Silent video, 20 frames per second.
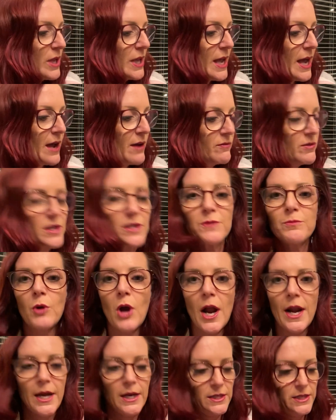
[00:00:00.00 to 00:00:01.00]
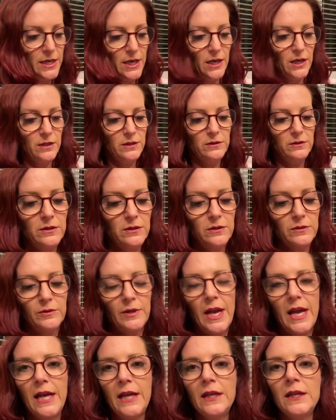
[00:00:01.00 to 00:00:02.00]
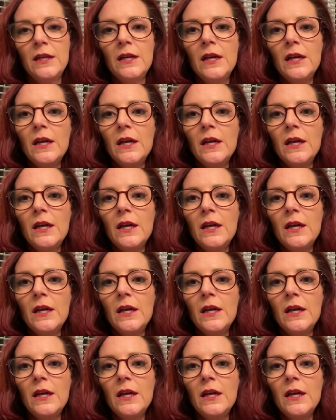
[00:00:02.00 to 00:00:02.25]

have this product here, okay?